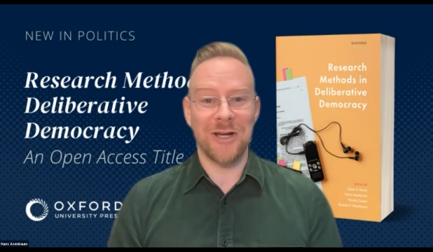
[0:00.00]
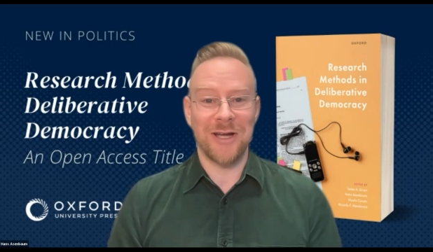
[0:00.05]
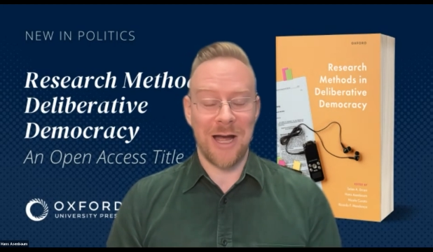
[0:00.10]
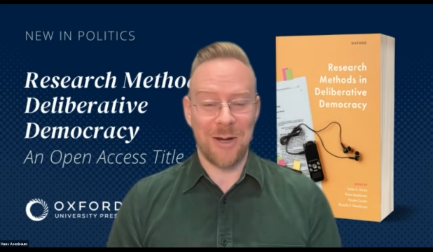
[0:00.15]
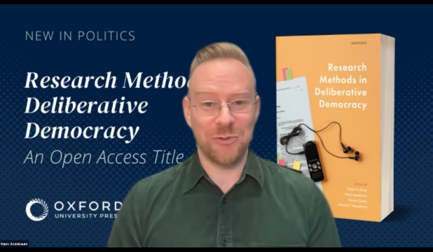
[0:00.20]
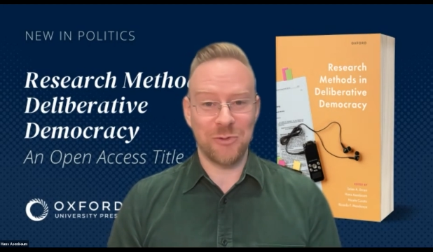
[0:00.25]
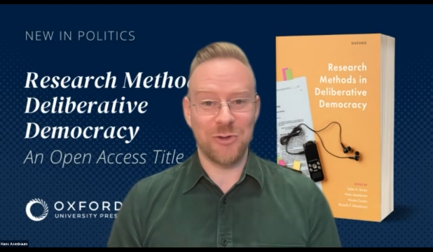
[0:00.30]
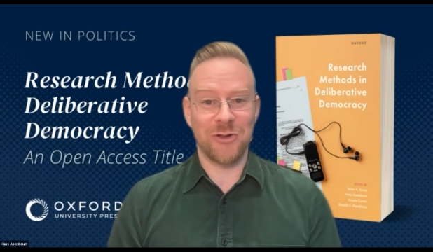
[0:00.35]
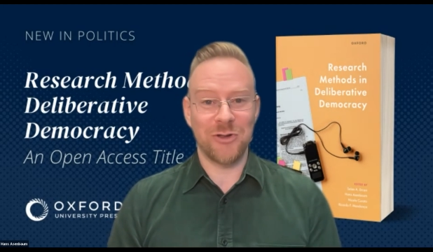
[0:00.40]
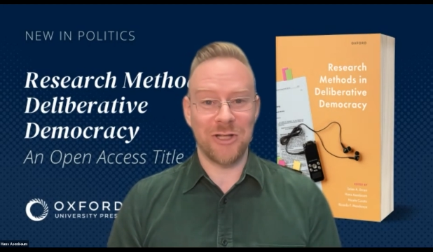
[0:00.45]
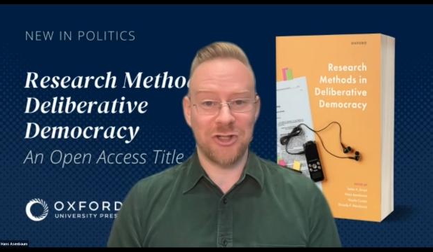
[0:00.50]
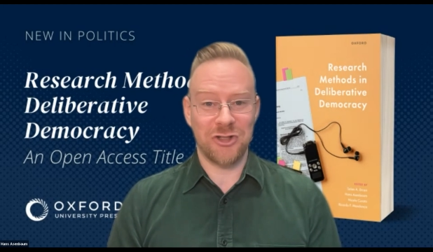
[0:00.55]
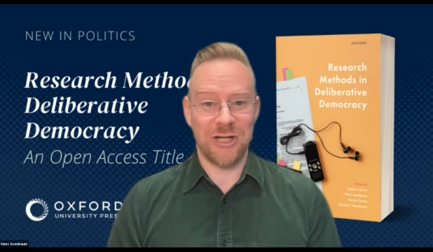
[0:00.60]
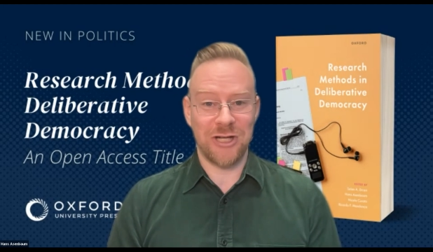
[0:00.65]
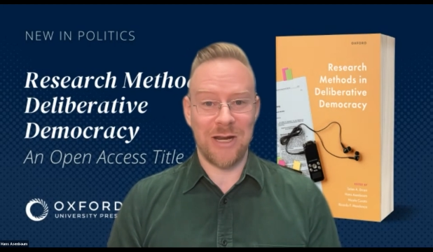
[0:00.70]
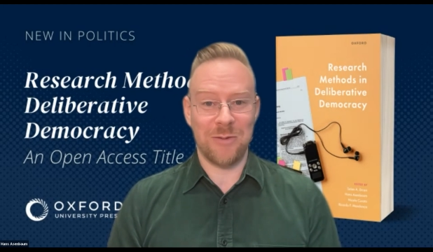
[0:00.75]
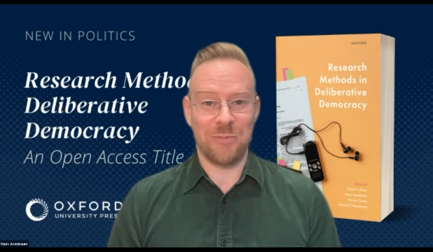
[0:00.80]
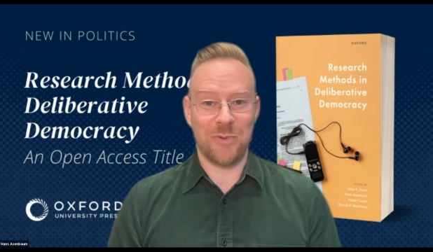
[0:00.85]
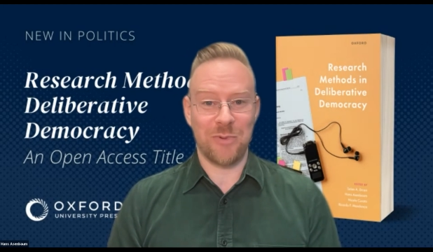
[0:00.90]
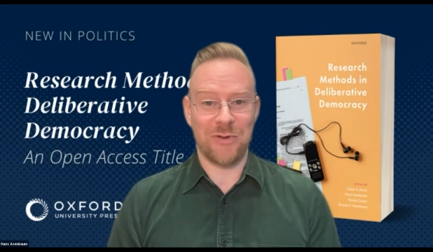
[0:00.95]
up to the
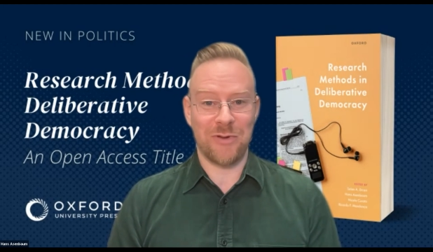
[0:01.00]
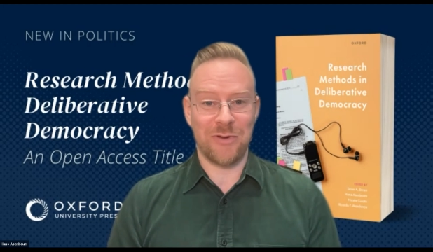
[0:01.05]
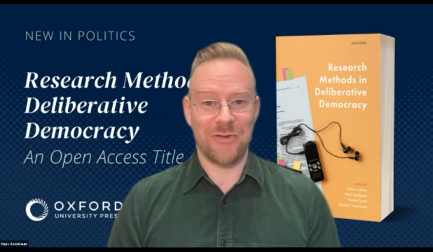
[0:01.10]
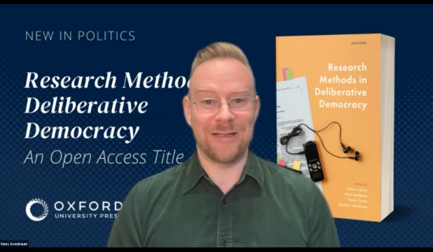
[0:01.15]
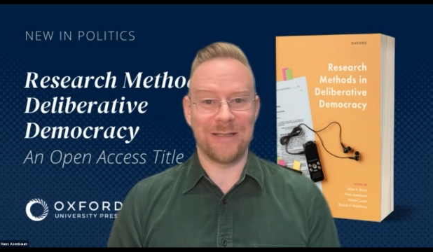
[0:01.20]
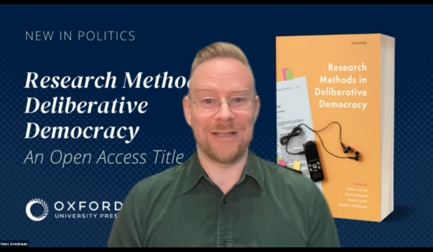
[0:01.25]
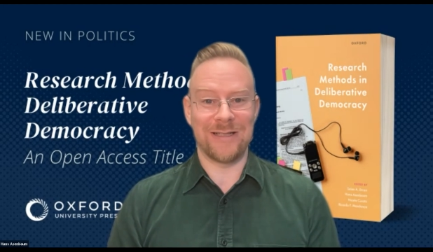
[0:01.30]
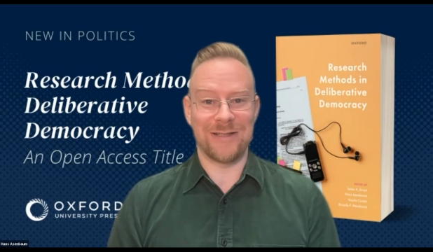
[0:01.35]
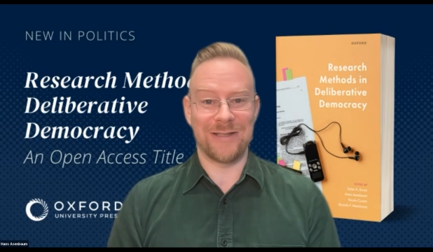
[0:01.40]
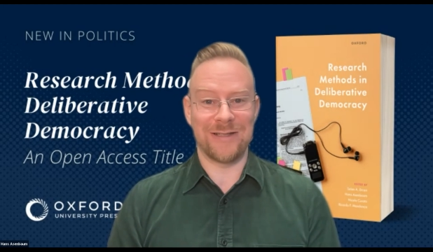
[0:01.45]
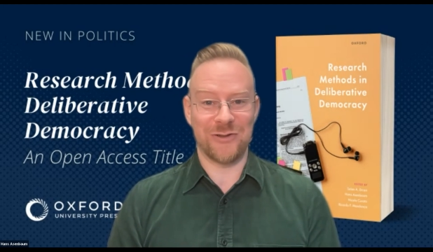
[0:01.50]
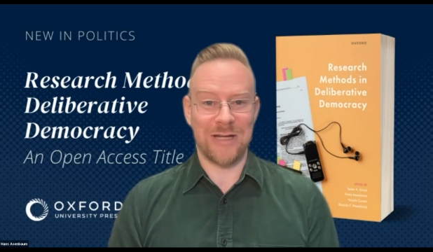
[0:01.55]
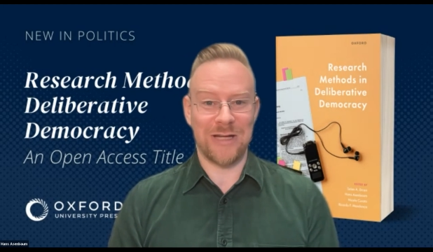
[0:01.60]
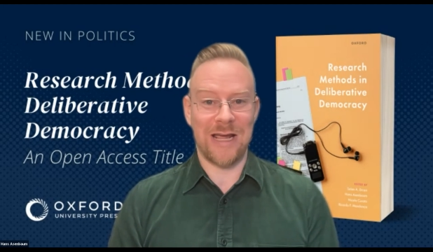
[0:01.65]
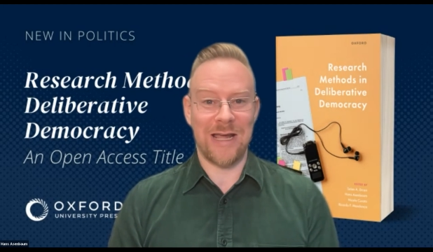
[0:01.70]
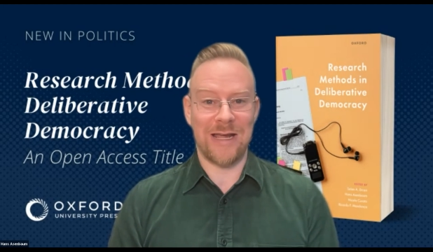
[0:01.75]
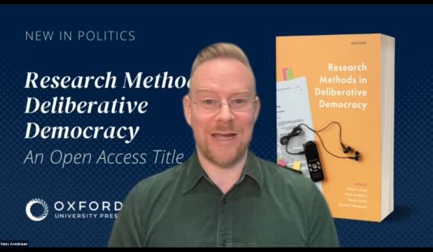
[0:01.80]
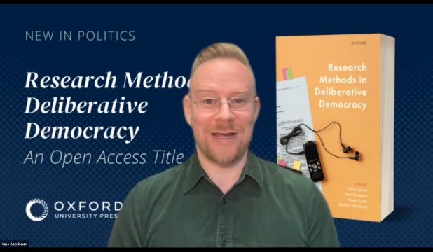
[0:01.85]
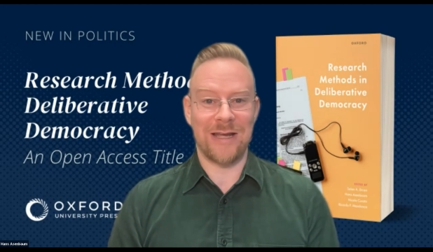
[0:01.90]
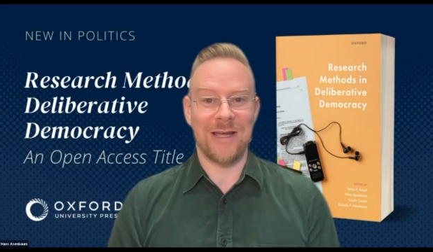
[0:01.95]
shape that it is
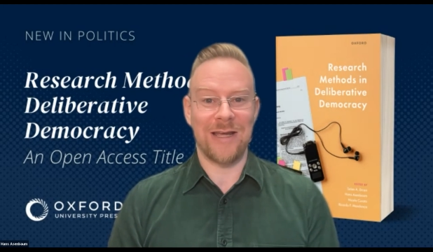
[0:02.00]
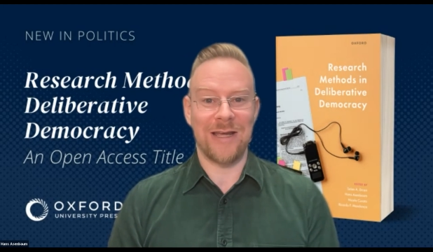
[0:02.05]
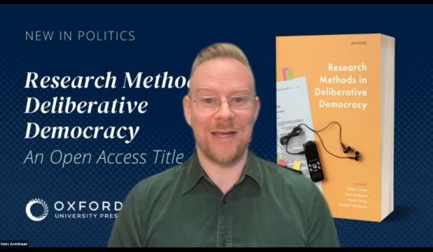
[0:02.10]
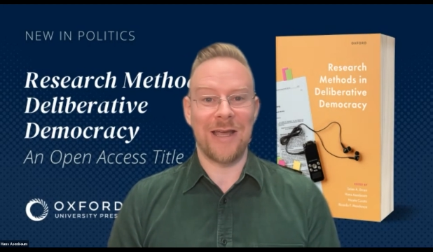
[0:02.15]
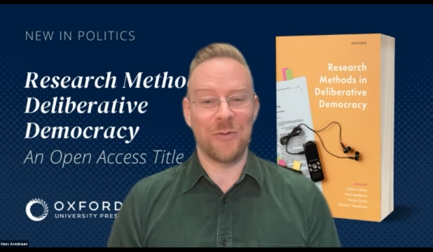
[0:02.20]
today.